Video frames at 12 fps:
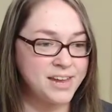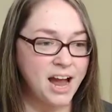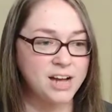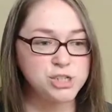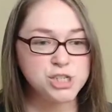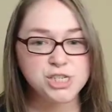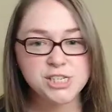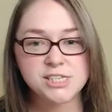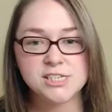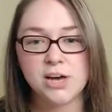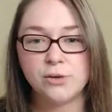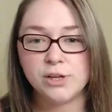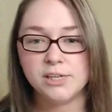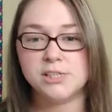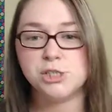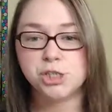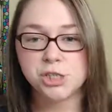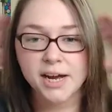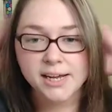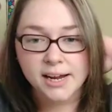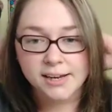I just totally did straight.